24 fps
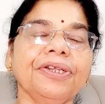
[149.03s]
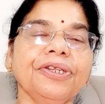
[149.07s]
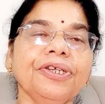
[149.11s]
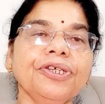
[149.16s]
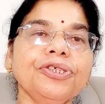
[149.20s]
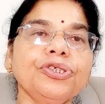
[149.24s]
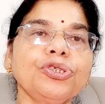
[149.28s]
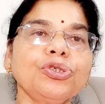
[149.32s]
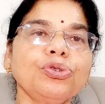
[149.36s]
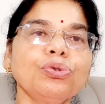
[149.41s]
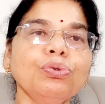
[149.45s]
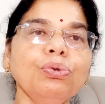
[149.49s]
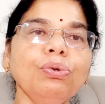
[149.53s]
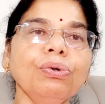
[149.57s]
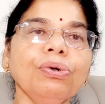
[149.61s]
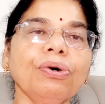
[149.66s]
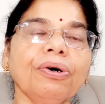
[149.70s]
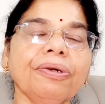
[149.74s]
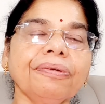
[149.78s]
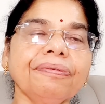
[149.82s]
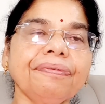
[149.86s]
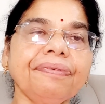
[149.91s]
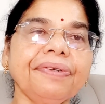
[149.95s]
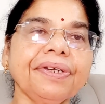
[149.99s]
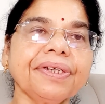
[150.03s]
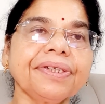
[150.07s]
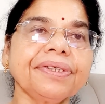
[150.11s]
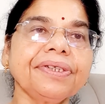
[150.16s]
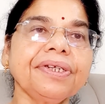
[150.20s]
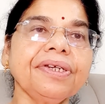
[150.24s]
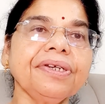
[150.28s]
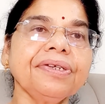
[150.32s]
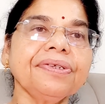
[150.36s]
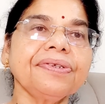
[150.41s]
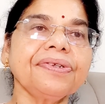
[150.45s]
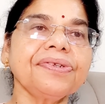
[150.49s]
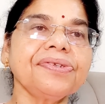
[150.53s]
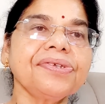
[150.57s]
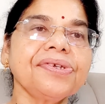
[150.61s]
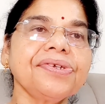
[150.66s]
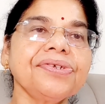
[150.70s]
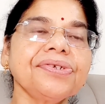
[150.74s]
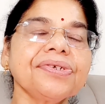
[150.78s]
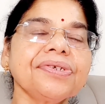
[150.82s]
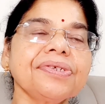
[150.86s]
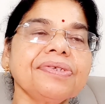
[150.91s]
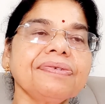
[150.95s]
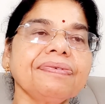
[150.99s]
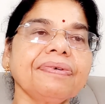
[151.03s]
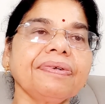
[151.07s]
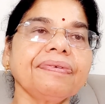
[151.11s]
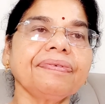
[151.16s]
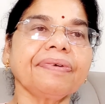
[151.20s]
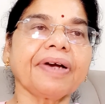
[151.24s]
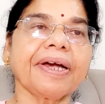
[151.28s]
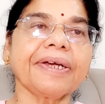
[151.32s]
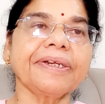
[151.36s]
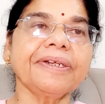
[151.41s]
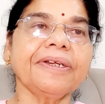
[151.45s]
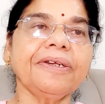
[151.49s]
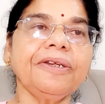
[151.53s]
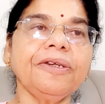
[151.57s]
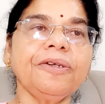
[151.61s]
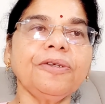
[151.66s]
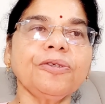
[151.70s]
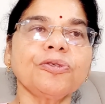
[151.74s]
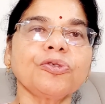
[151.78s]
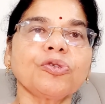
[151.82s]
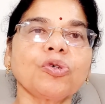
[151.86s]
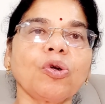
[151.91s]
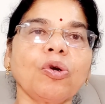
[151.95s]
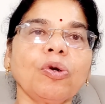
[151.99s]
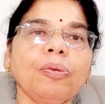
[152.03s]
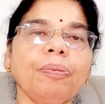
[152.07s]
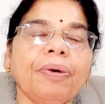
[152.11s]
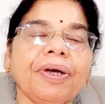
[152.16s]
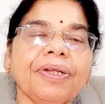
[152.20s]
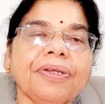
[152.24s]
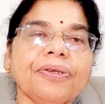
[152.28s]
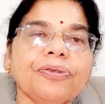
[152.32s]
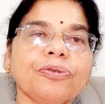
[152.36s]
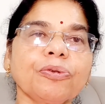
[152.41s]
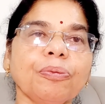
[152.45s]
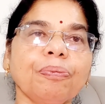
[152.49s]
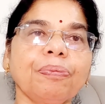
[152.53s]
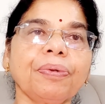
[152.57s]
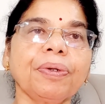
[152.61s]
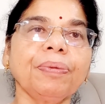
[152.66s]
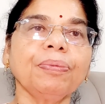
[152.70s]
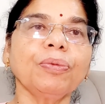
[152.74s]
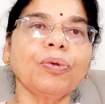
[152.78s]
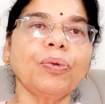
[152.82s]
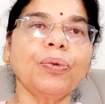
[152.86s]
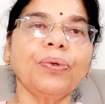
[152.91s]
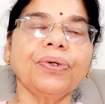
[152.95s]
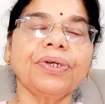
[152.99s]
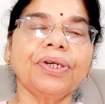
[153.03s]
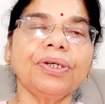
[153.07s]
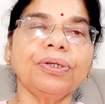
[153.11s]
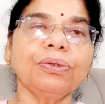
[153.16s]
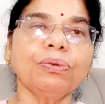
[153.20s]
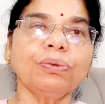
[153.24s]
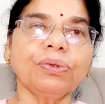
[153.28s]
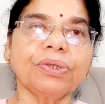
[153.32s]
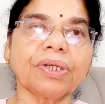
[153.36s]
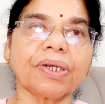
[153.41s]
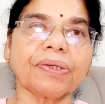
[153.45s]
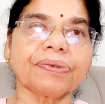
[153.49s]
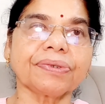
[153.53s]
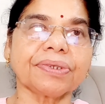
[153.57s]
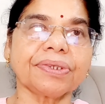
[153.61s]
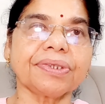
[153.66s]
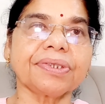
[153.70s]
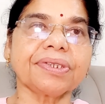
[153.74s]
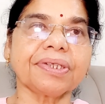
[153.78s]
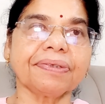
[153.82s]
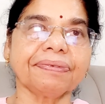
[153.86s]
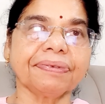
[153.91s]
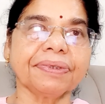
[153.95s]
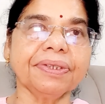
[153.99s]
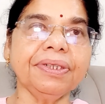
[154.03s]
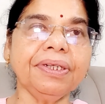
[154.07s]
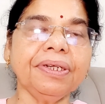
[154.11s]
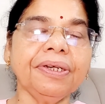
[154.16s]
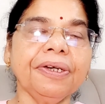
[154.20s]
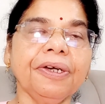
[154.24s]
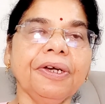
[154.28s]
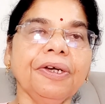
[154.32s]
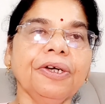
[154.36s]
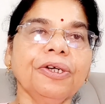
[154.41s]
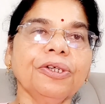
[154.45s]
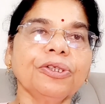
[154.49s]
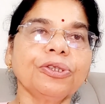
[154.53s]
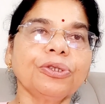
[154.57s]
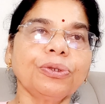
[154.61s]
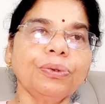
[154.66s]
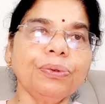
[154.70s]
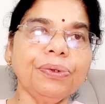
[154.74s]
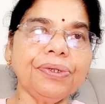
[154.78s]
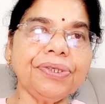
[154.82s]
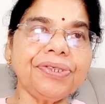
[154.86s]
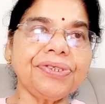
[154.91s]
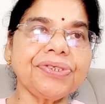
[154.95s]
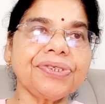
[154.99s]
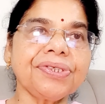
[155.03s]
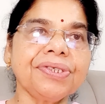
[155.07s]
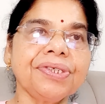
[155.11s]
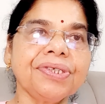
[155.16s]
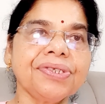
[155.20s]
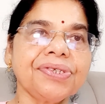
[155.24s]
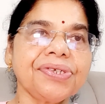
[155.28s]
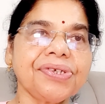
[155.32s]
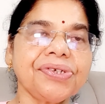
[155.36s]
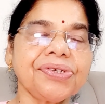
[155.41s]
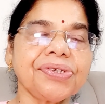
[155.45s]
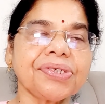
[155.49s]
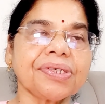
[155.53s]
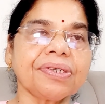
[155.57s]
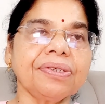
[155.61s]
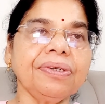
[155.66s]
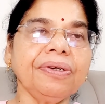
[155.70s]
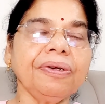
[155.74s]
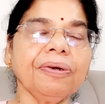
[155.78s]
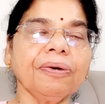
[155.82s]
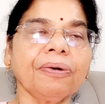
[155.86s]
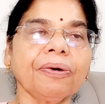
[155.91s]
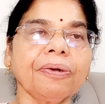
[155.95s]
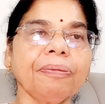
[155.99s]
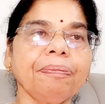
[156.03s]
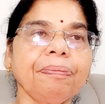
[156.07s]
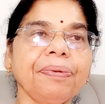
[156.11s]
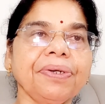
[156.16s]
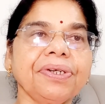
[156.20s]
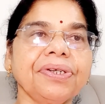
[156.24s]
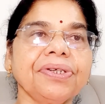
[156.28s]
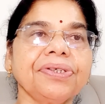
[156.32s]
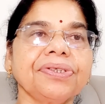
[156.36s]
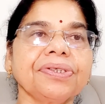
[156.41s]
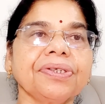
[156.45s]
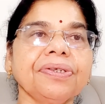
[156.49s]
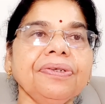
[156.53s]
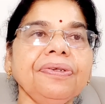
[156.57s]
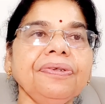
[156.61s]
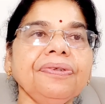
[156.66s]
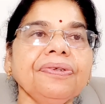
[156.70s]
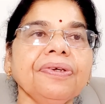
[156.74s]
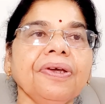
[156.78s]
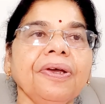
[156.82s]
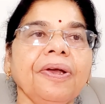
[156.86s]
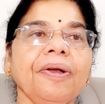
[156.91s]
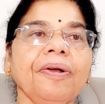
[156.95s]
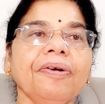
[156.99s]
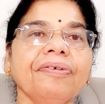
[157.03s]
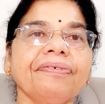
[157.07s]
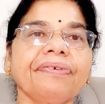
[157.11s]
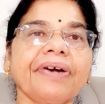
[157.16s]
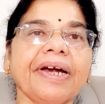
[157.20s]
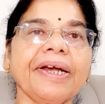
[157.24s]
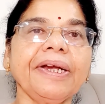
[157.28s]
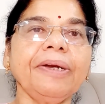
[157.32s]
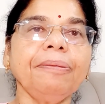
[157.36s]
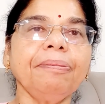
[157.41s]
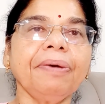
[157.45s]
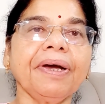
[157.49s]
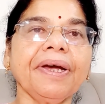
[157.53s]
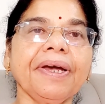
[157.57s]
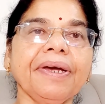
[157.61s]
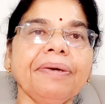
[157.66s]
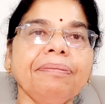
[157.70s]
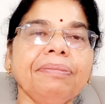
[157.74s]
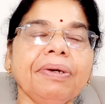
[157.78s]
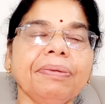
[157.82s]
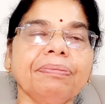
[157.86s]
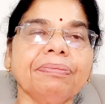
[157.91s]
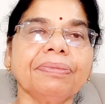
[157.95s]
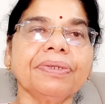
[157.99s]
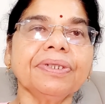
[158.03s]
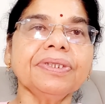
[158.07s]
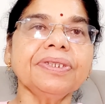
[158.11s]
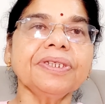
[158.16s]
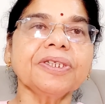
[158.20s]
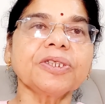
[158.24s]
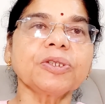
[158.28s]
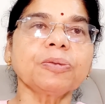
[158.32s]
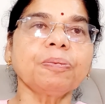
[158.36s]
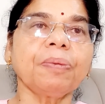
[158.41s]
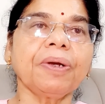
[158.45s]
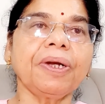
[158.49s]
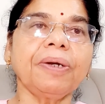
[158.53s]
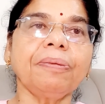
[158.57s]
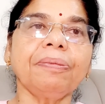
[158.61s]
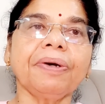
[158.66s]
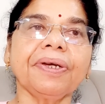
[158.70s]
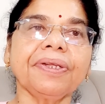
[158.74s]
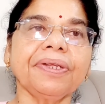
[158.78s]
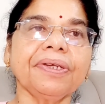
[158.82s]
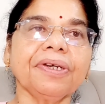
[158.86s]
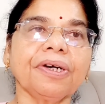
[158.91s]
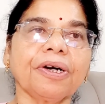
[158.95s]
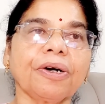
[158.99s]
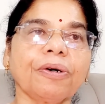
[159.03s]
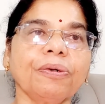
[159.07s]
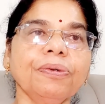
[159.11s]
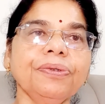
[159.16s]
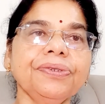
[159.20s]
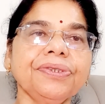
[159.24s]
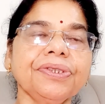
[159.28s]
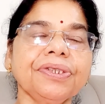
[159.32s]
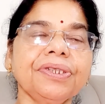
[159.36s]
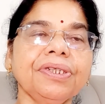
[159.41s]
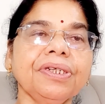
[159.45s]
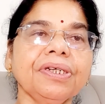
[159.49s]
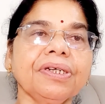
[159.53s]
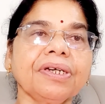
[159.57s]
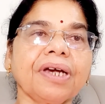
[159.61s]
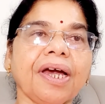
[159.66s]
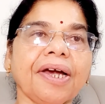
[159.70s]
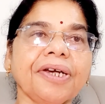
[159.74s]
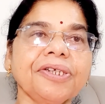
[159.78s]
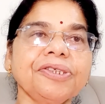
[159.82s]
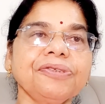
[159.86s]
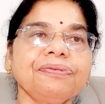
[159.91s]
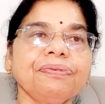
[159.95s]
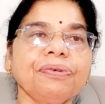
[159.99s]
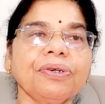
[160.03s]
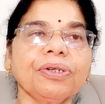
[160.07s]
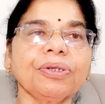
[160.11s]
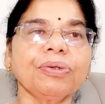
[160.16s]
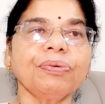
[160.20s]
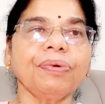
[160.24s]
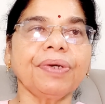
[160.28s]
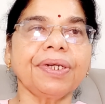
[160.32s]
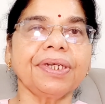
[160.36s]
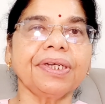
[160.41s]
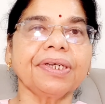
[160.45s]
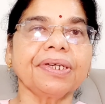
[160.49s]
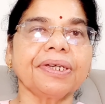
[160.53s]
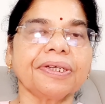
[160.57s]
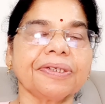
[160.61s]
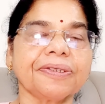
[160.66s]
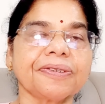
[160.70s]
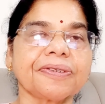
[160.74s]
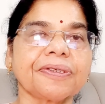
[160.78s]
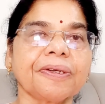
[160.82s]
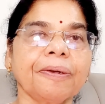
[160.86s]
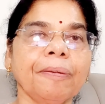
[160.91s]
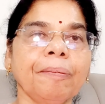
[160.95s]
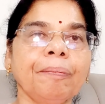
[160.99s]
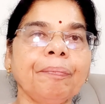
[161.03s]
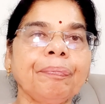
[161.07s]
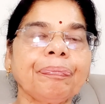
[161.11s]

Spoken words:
These two conflicting decisions were finally resolved by the Supreme Court in 2007 through its decision on petitions filed by members expelled by the House in cash for query case.